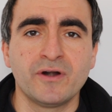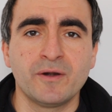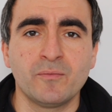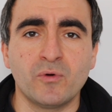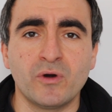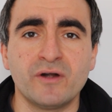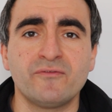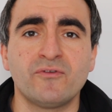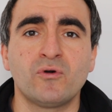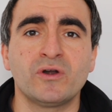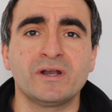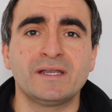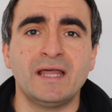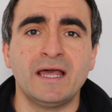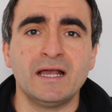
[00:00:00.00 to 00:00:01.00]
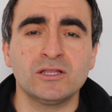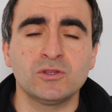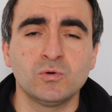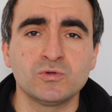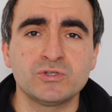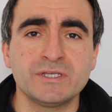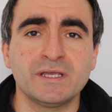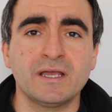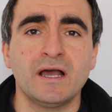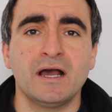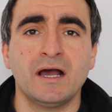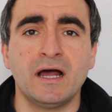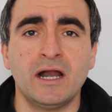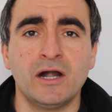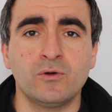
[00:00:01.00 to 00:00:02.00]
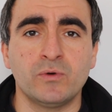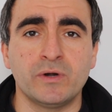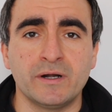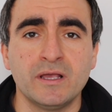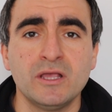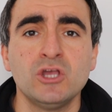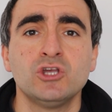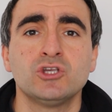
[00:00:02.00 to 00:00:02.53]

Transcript: firmware for diagnosing hardware.